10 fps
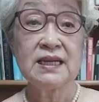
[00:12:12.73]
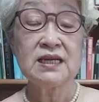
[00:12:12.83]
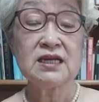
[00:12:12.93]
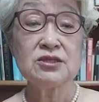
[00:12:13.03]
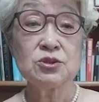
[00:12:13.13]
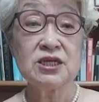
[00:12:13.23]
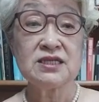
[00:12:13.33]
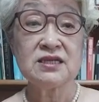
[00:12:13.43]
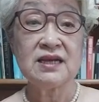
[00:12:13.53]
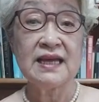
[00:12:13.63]
in
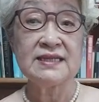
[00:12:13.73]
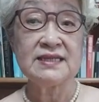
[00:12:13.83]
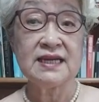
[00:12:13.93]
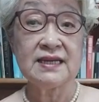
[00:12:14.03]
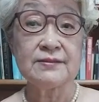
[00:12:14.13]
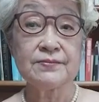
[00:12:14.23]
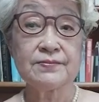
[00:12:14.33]
2018.